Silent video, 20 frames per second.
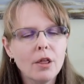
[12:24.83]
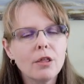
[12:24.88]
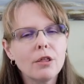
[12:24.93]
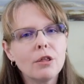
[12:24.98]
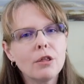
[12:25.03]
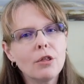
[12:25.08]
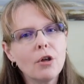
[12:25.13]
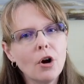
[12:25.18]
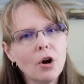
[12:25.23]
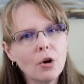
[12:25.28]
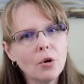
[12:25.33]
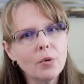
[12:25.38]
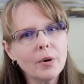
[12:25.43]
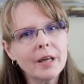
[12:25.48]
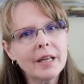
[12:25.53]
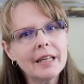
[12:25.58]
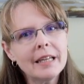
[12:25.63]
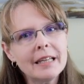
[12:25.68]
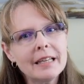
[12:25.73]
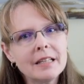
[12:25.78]
though
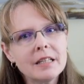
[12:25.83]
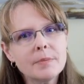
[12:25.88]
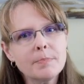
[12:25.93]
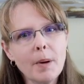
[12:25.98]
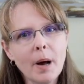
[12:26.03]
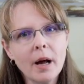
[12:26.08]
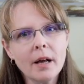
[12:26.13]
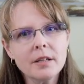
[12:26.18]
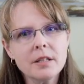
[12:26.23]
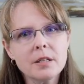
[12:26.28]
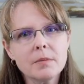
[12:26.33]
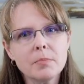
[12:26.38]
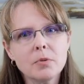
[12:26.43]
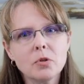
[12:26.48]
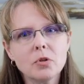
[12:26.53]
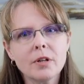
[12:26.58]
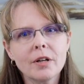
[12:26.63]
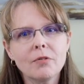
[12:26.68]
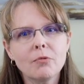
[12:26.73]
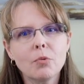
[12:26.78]
it is
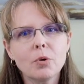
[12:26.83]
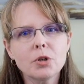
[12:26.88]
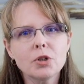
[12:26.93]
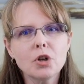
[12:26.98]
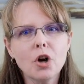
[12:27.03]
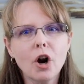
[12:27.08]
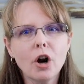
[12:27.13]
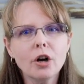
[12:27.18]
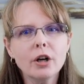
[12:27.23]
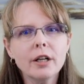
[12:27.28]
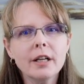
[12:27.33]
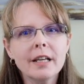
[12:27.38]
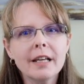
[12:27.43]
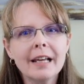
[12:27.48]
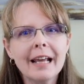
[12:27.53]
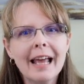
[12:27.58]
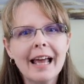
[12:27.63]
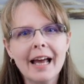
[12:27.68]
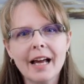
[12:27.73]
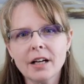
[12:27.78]
possible if we're
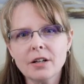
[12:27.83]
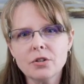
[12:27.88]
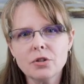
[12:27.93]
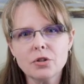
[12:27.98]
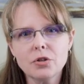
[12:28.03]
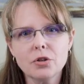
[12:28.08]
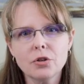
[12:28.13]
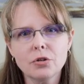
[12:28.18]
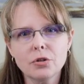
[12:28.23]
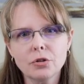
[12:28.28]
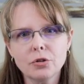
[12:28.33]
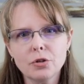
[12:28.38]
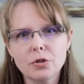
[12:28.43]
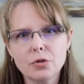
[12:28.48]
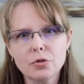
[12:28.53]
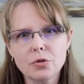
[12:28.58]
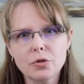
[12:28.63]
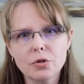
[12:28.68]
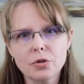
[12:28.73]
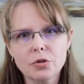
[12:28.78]
targeting external
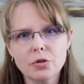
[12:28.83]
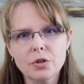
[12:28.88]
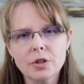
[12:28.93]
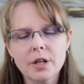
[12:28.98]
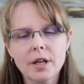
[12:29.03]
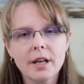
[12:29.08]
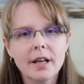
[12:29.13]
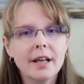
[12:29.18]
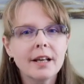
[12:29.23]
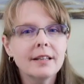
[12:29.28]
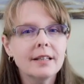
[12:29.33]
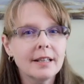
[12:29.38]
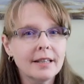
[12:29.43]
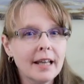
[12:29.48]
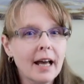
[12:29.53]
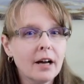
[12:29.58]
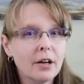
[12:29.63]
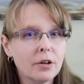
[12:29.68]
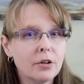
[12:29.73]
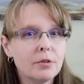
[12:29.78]
users
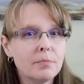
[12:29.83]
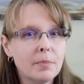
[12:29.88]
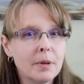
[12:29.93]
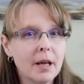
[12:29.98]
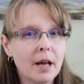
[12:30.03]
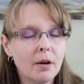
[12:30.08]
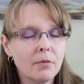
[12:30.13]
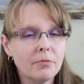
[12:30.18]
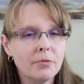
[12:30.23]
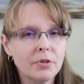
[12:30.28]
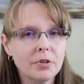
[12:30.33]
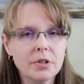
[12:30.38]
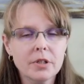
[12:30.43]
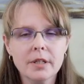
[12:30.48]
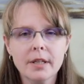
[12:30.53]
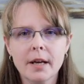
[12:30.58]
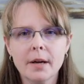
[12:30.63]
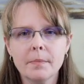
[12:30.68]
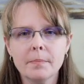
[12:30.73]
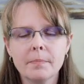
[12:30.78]
that could be helpful to
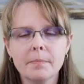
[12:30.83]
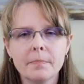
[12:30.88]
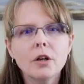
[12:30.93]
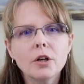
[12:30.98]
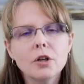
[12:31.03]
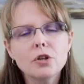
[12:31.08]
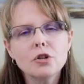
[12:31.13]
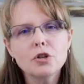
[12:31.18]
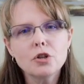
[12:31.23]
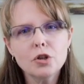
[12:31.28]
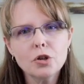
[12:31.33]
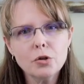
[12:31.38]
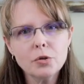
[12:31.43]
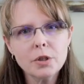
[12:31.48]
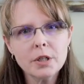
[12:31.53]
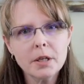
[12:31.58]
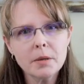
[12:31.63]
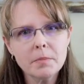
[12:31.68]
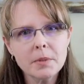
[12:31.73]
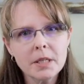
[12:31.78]
them. 2
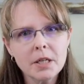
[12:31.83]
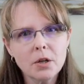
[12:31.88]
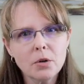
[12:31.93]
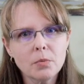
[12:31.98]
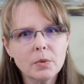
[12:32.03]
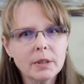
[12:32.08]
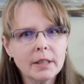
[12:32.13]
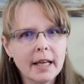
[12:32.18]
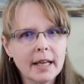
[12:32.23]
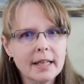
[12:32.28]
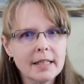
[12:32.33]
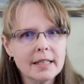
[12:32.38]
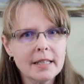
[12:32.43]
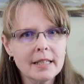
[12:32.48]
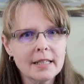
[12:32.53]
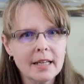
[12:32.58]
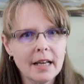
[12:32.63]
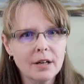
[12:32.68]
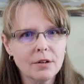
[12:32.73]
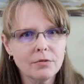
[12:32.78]
tips here related to
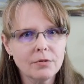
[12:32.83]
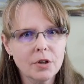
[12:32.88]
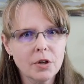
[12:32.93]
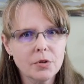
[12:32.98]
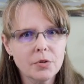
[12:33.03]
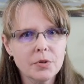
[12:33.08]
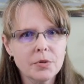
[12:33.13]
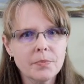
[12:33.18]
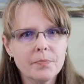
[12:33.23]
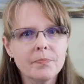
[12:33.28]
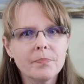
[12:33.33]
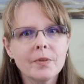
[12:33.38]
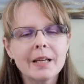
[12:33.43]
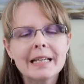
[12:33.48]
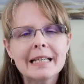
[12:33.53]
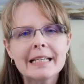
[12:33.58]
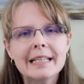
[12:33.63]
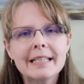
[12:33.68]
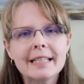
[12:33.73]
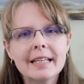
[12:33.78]
data flows.
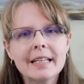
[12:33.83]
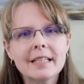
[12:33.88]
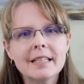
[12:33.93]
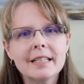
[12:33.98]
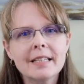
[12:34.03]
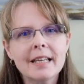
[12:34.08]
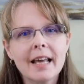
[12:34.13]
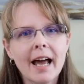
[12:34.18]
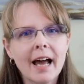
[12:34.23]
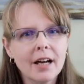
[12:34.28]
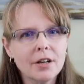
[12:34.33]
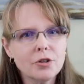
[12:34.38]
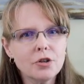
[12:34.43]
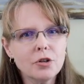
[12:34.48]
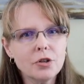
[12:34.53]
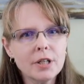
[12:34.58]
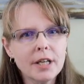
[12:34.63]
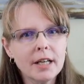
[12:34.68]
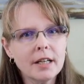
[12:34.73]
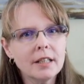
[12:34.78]
Since Azure
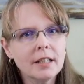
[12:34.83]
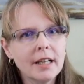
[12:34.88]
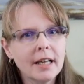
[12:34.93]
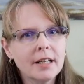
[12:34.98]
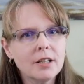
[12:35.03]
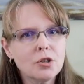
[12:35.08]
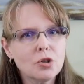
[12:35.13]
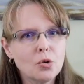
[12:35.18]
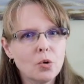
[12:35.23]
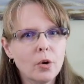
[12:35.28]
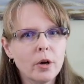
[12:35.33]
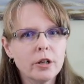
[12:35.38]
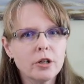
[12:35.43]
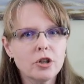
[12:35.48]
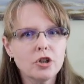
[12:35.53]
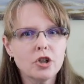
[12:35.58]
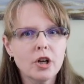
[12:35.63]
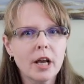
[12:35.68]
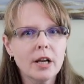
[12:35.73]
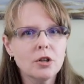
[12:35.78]
Data Lake Storage
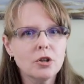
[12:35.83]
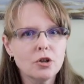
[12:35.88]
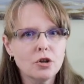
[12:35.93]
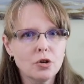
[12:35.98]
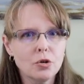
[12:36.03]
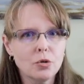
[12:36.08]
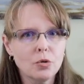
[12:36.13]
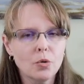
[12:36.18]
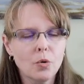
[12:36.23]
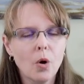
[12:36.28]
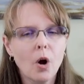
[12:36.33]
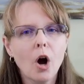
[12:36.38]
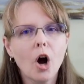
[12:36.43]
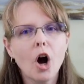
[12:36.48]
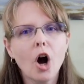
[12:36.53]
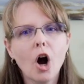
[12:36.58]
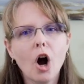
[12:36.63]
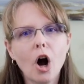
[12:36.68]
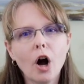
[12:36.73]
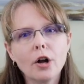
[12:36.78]
Gen 2
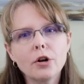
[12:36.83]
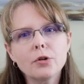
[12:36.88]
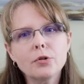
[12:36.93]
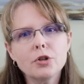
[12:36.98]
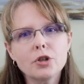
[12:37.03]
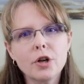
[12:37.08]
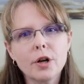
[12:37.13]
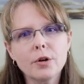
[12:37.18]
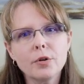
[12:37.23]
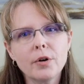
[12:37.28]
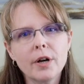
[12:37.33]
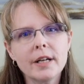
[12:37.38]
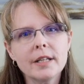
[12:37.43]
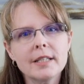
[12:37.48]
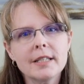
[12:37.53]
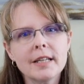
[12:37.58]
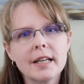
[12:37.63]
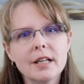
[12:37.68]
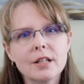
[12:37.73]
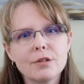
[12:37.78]

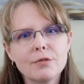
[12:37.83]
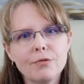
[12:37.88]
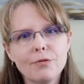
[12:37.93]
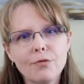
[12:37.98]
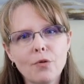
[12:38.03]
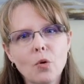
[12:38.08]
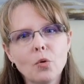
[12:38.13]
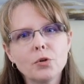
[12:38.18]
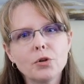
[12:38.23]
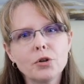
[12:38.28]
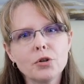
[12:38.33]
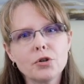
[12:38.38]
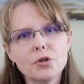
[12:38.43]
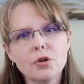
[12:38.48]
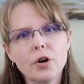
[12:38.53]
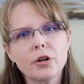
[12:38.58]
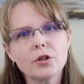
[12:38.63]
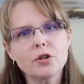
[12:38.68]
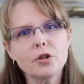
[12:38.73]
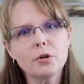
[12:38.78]
auto-generates its folder
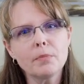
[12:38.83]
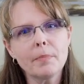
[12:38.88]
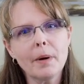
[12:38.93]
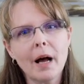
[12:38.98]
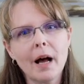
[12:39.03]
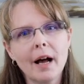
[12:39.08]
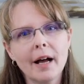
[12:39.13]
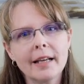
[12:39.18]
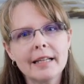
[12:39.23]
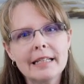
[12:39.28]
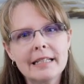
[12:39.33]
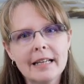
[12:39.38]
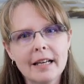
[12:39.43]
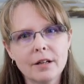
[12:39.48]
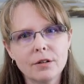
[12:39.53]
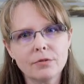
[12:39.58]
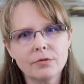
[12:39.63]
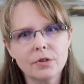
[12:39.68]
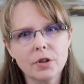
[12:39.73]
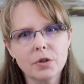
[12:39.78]
structure behind
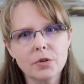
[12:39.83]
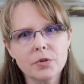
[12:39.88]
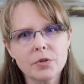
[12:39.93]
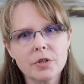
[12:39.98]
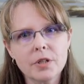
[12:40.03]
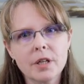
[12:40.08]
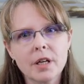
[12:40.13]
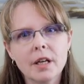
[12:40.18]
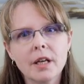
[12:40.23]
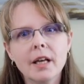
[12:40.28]
data flows,